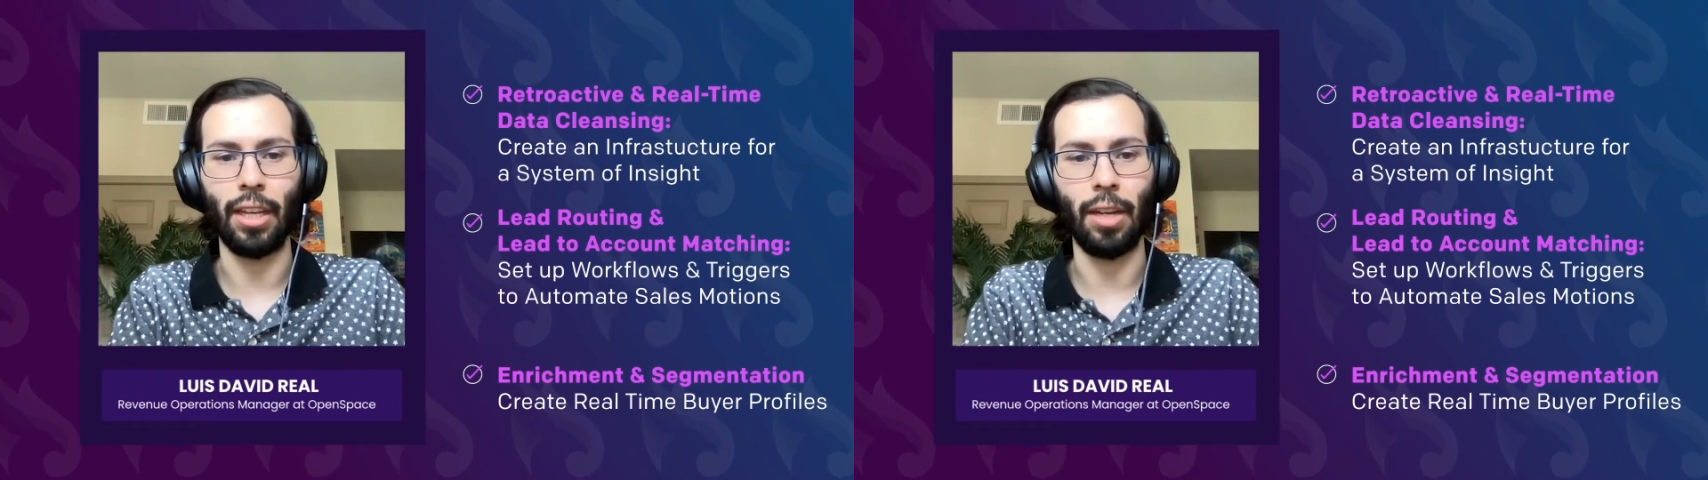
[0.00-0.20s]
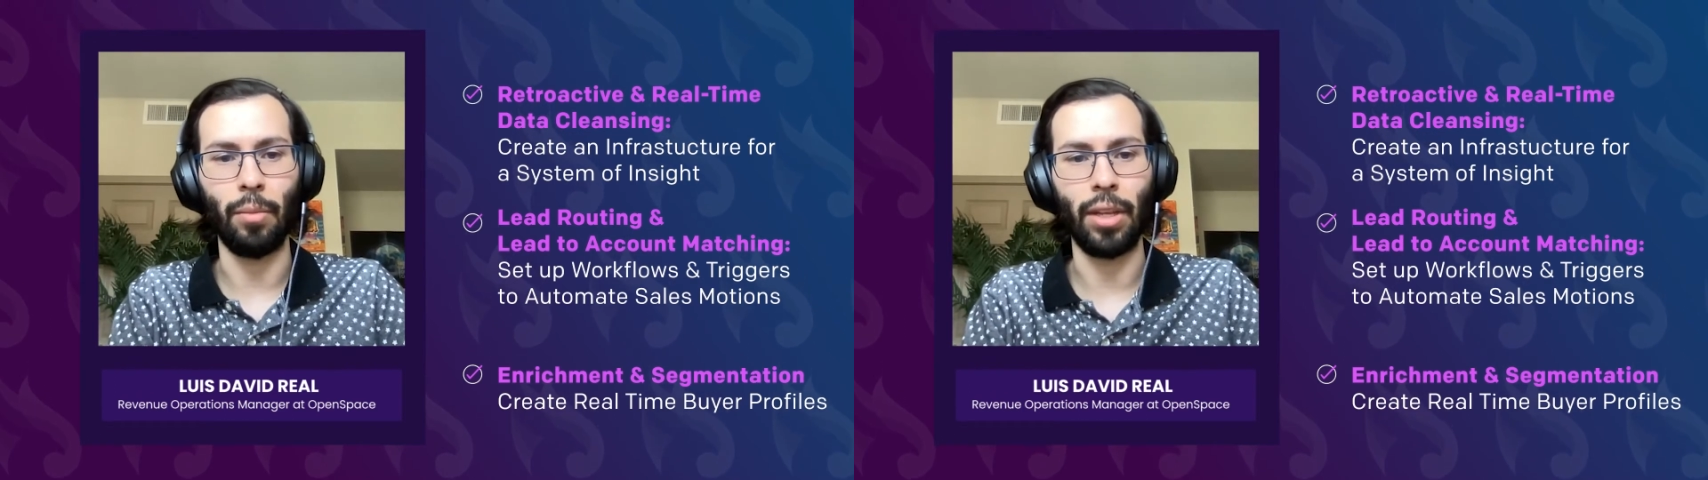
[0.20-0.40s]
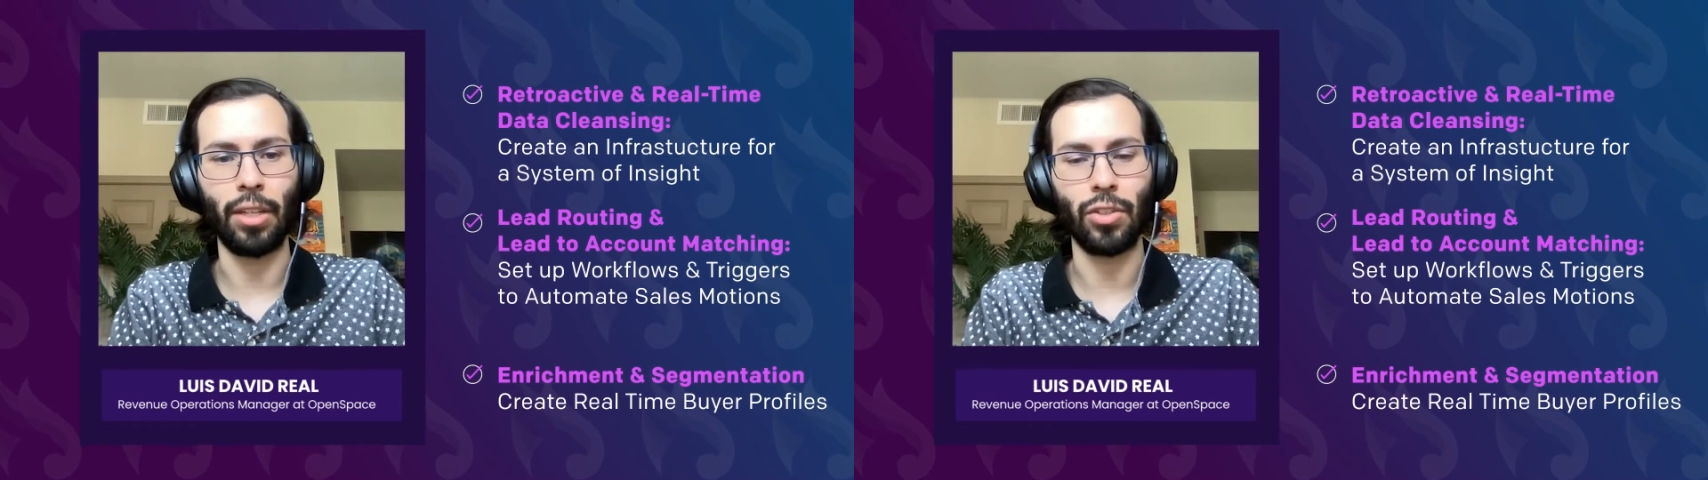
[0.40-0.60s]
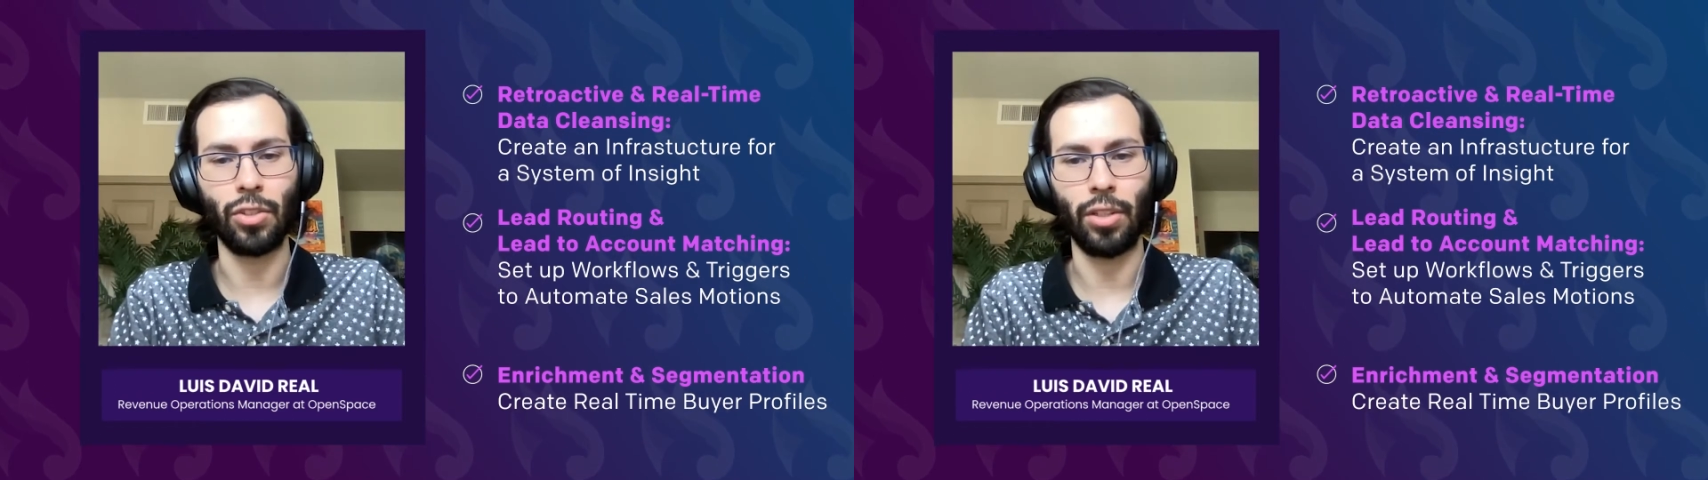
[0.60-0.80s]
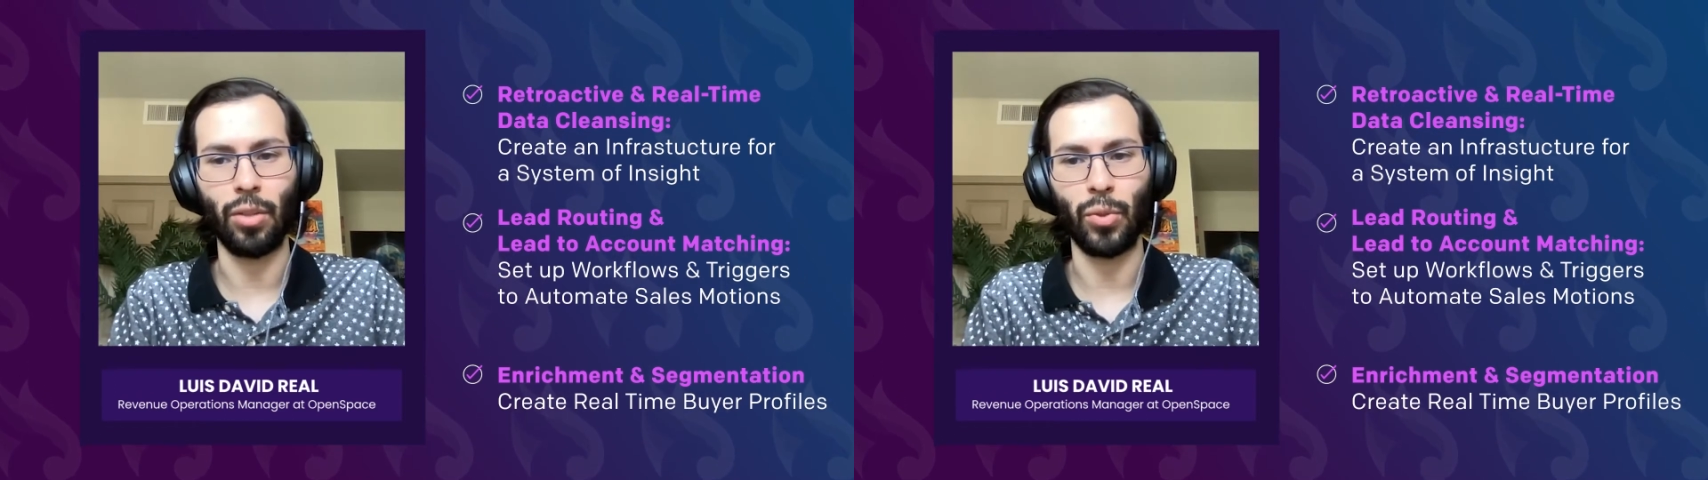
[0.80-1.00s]
and making
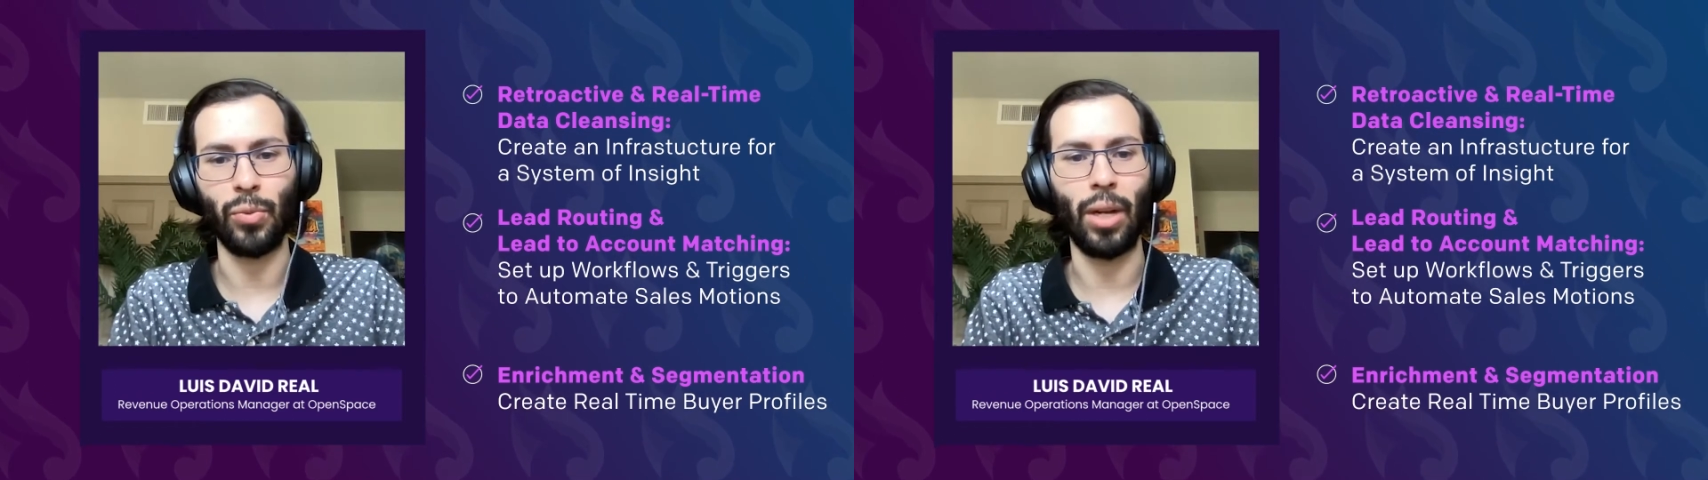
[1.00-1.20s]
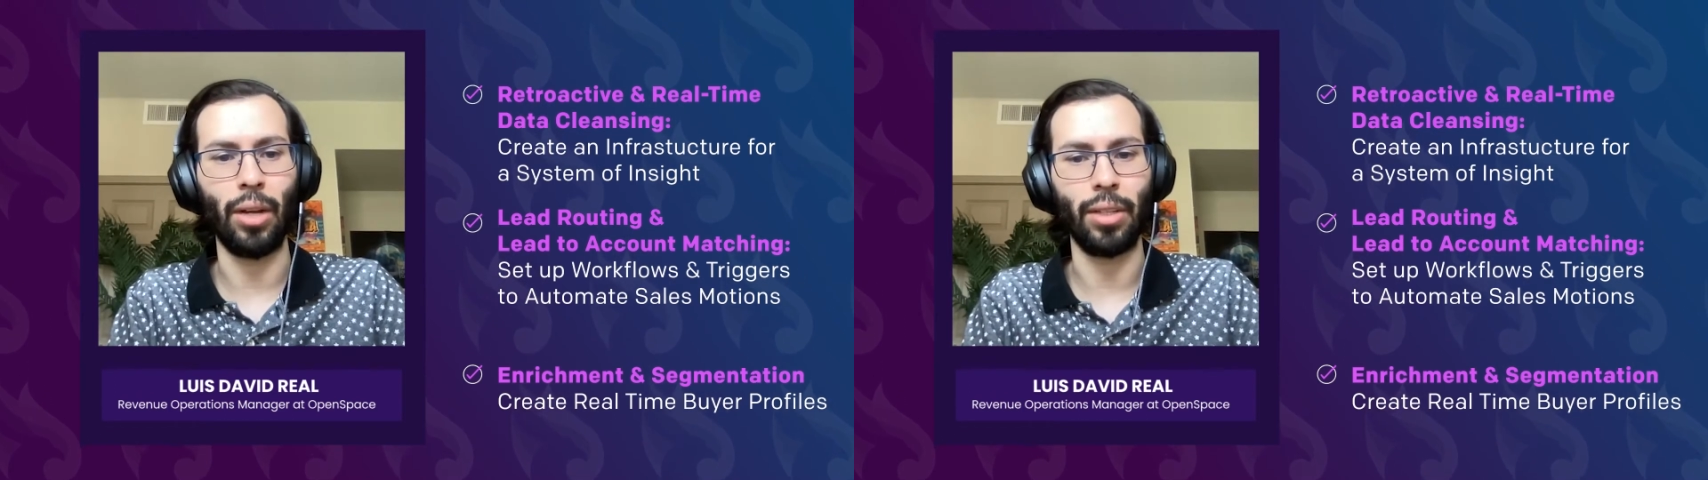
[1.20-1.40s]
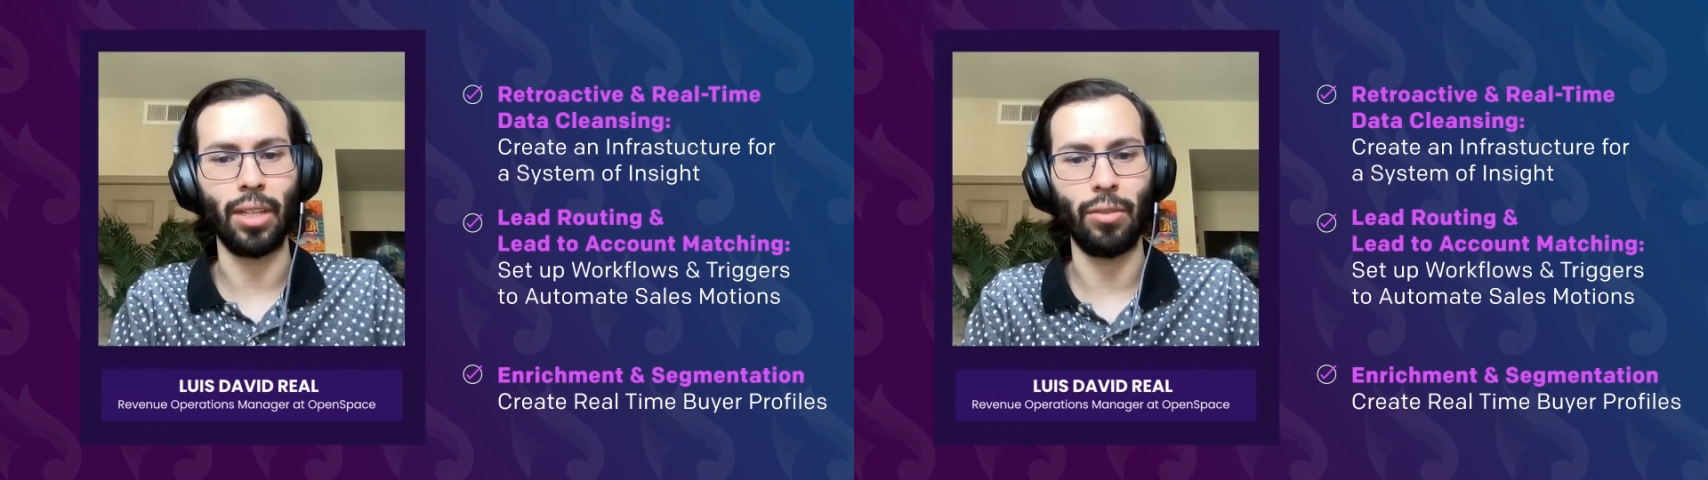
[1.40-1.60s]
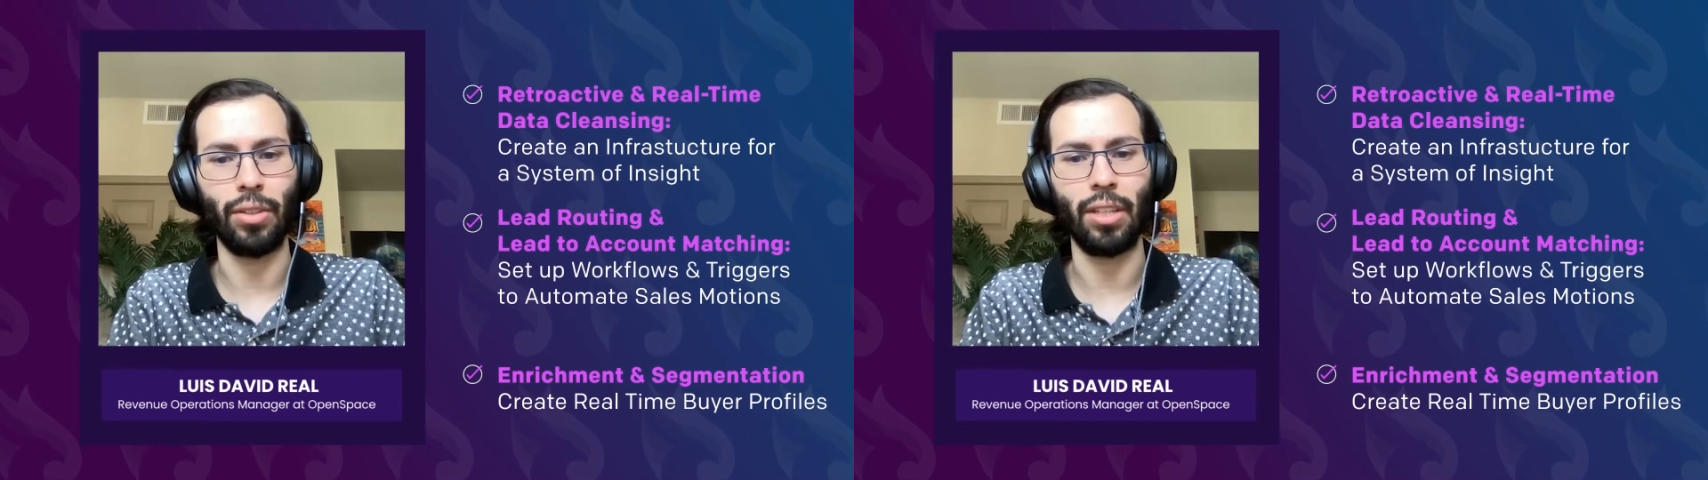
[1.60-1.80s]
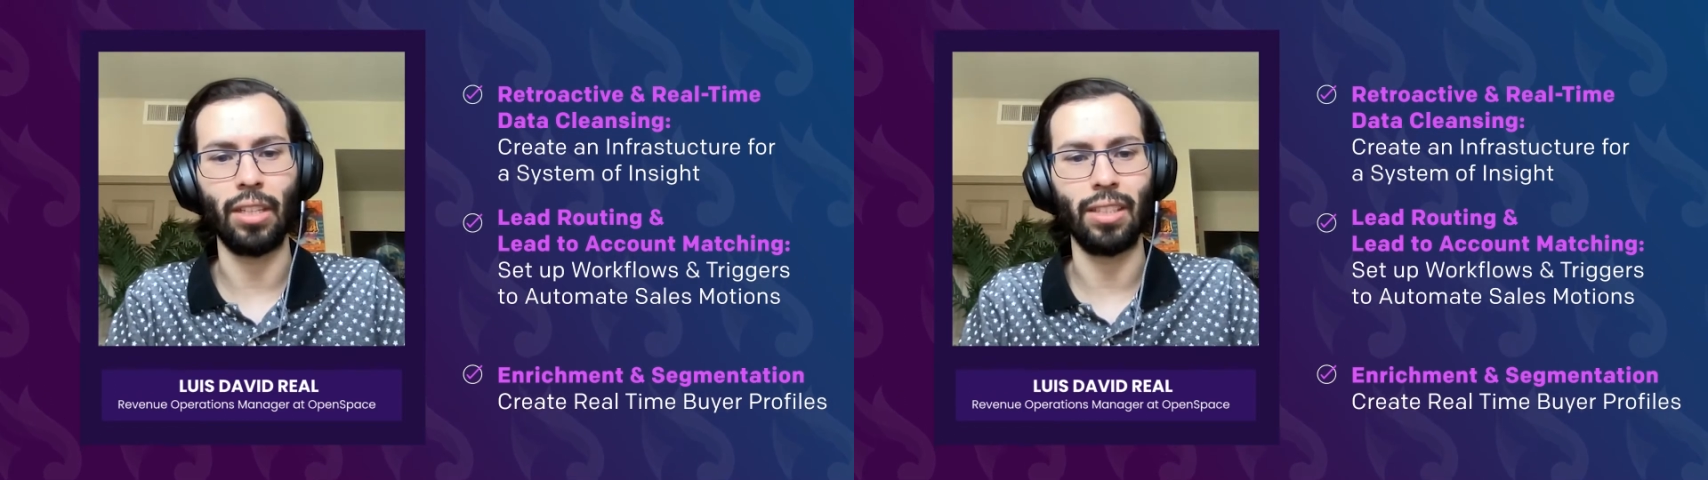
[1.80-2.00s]
sure that we're routing everything,